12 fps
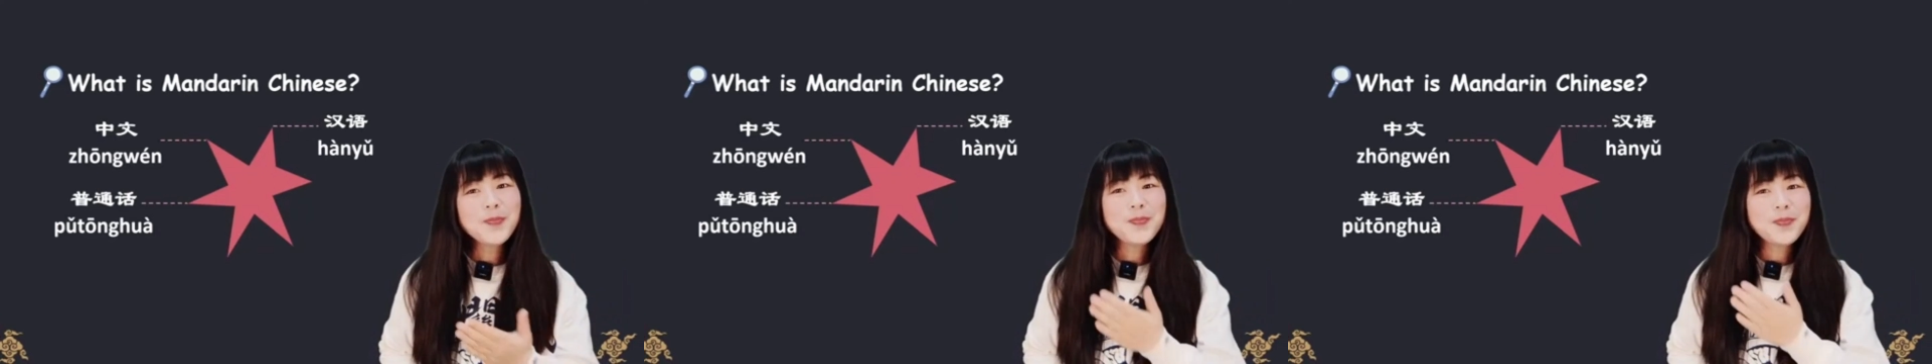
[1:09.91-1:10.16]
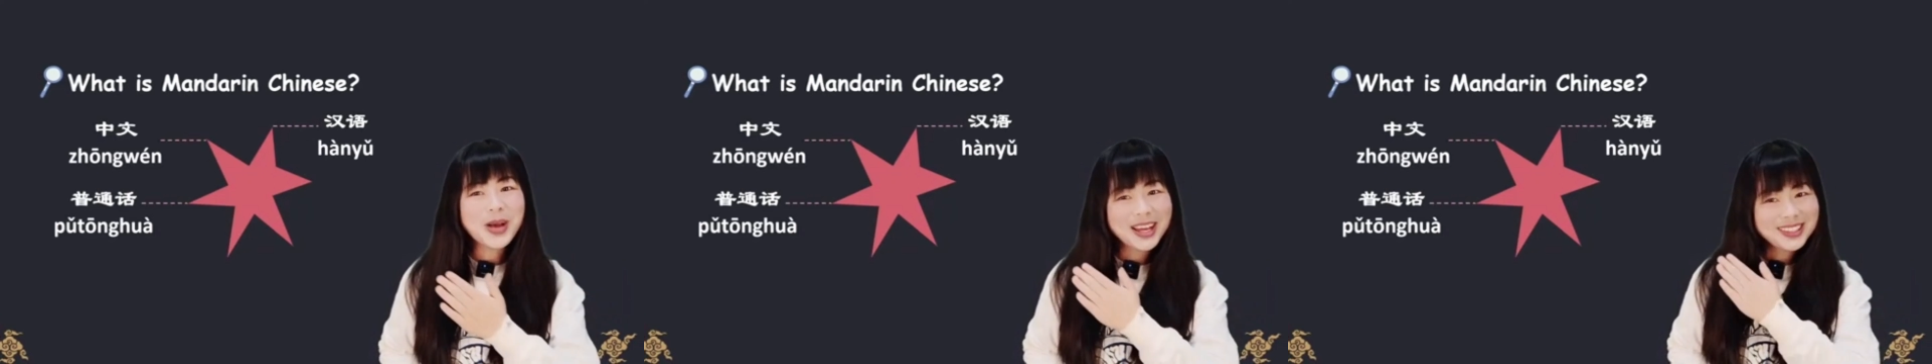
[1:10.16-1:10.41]

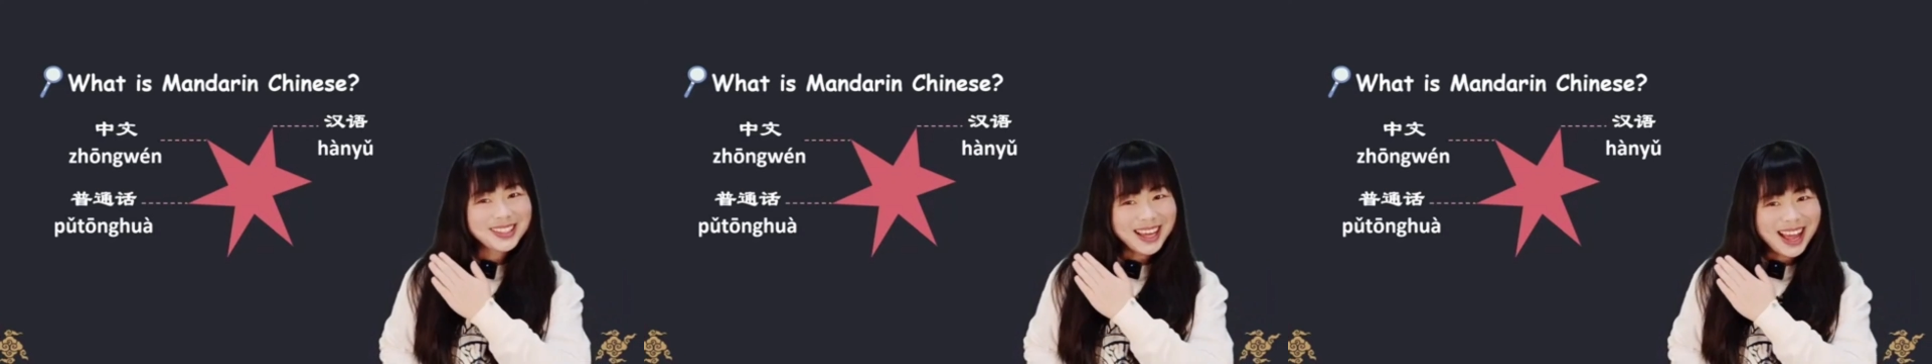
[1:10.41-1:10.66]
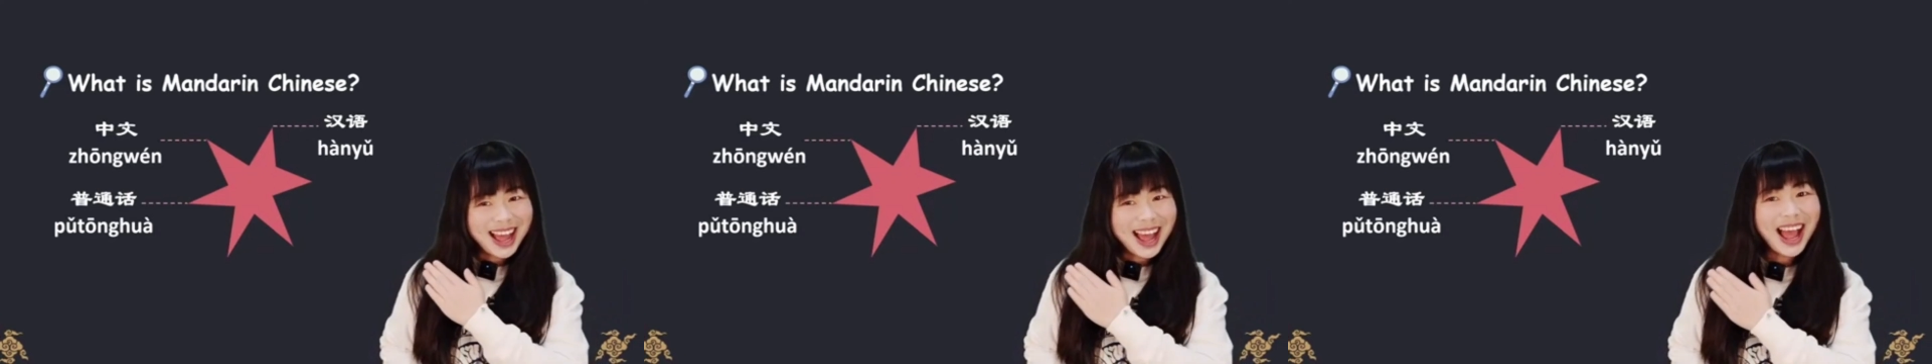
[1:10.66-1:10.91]
by the
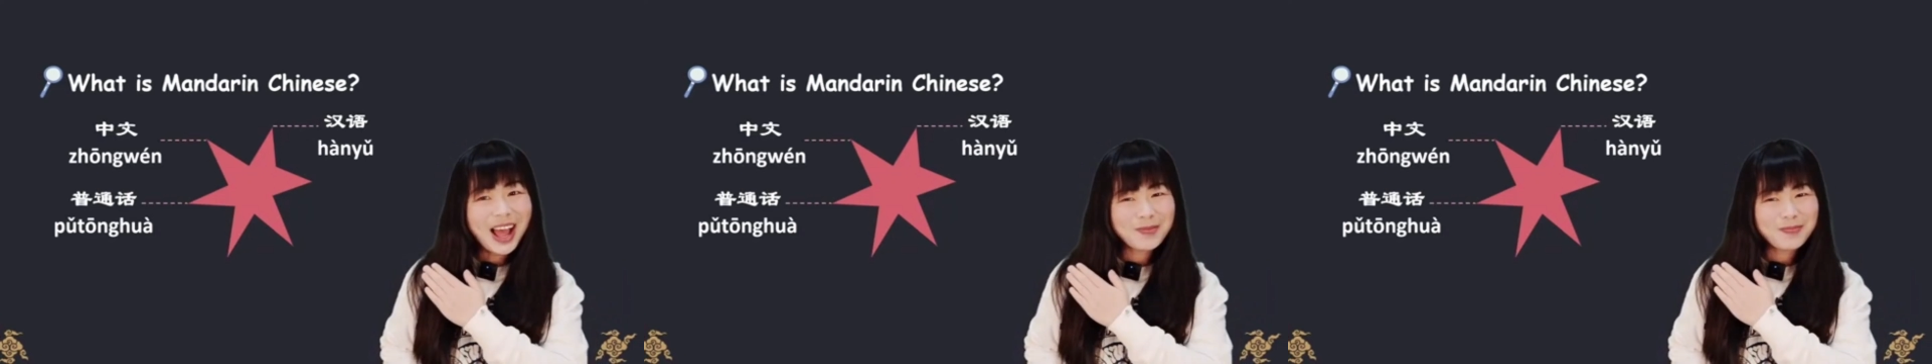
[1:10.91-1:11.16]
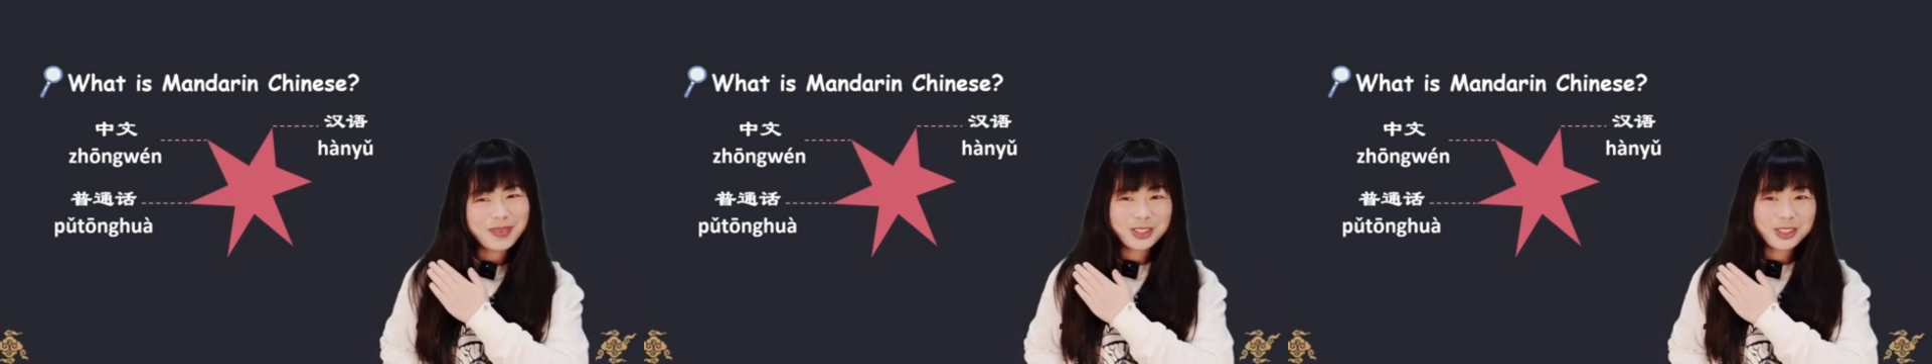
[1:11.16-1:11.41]
Han
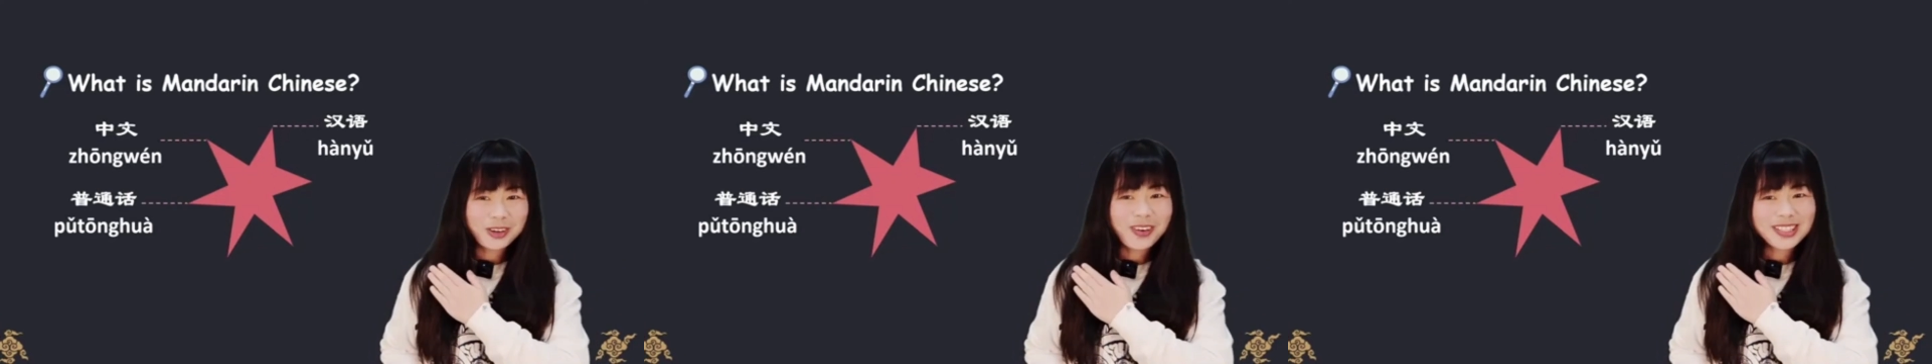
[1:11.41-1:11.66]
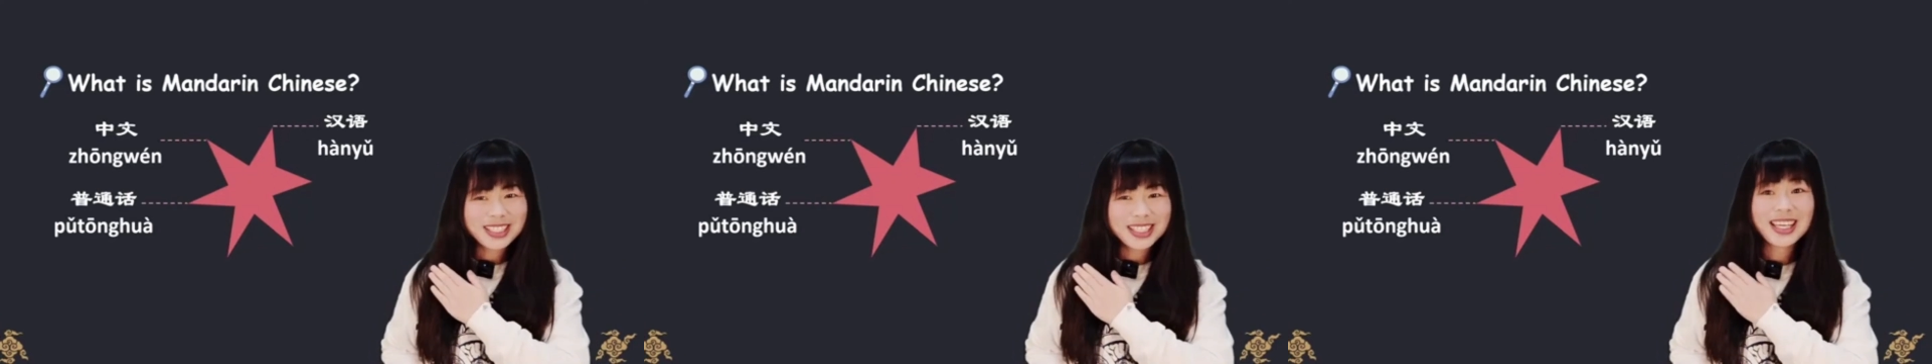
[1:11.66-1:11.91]

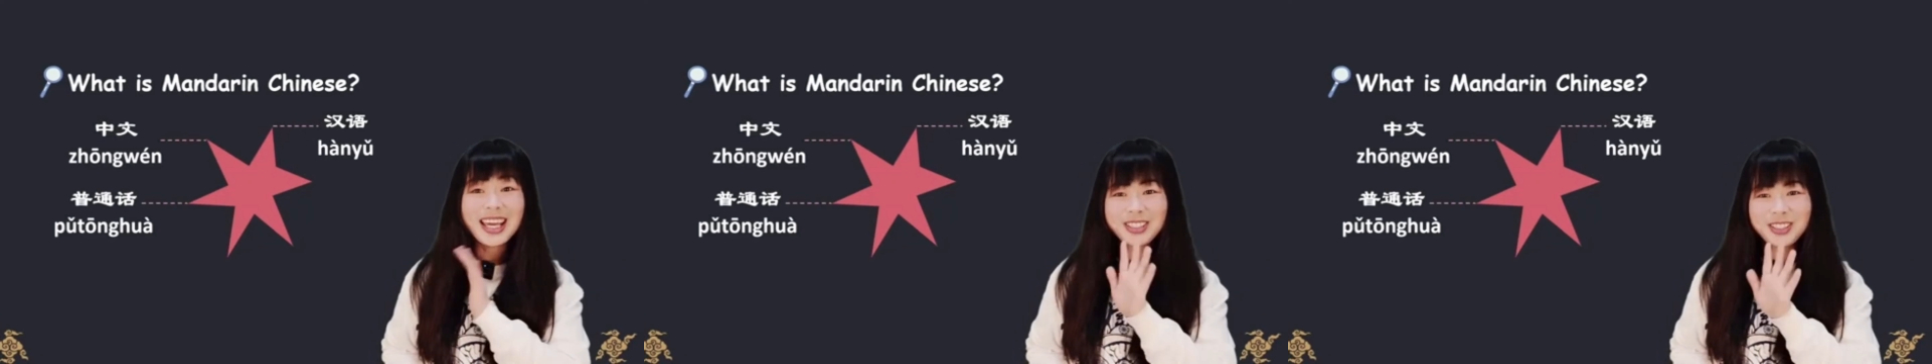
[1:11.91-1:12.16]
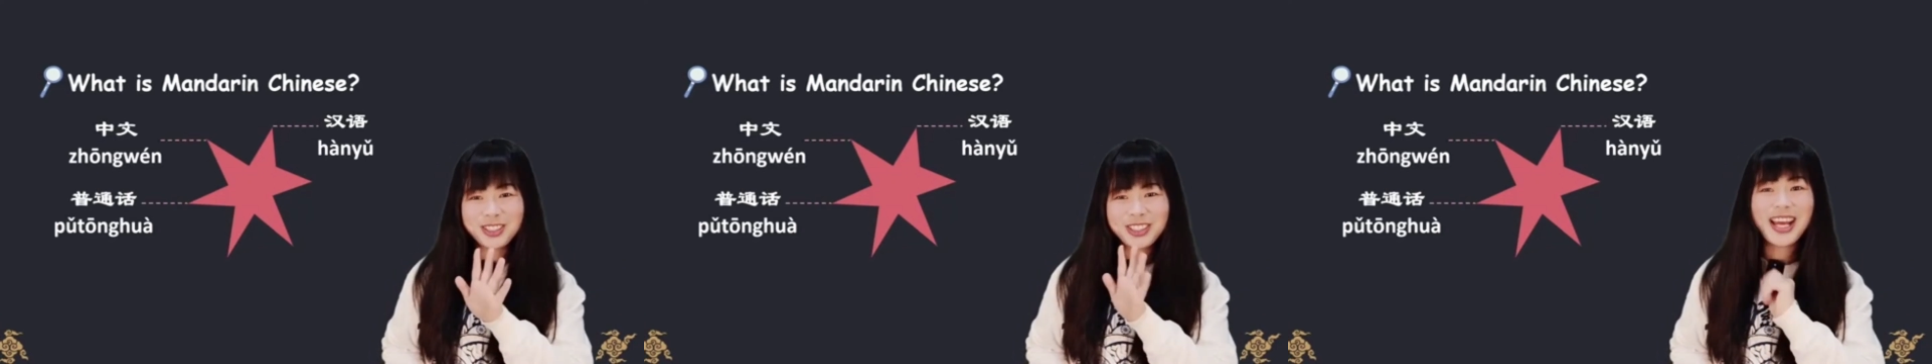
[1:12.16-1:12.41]
majority in
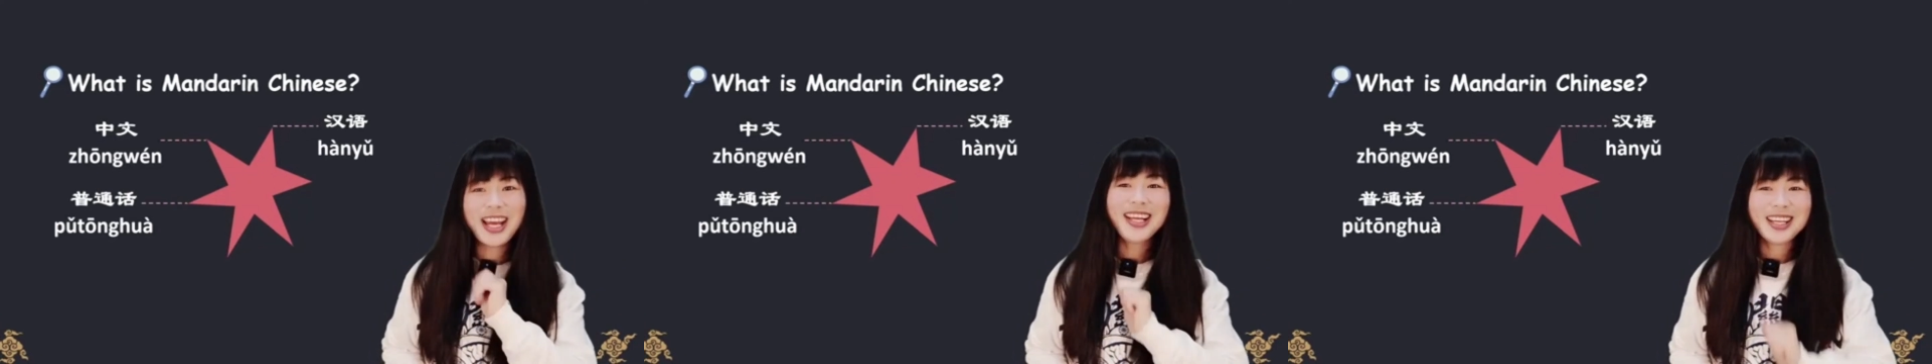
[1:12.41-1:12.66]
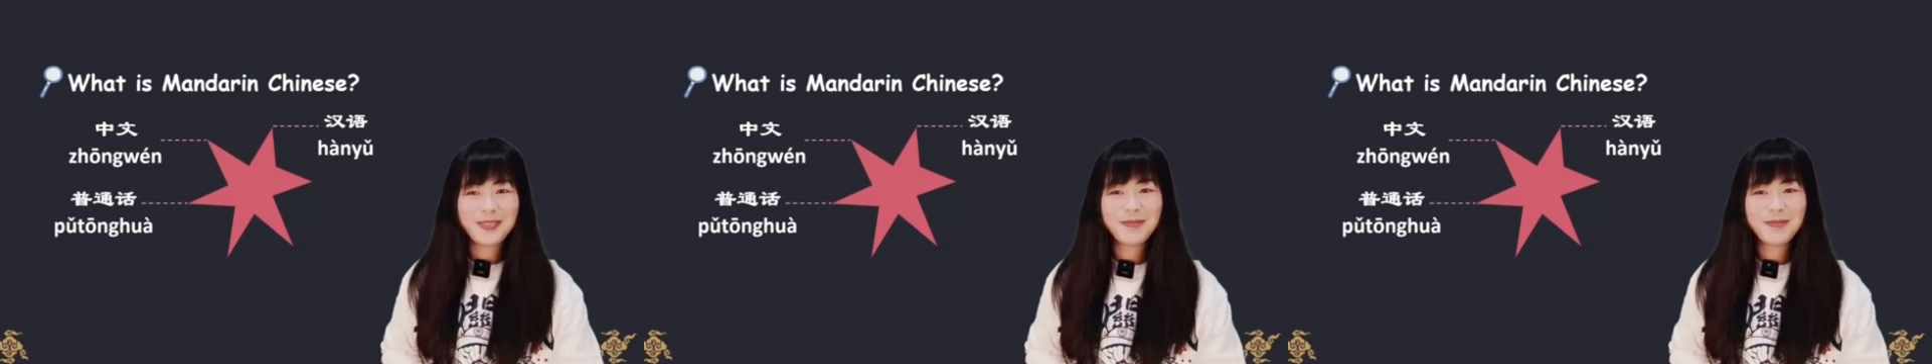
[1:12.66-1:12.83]
China.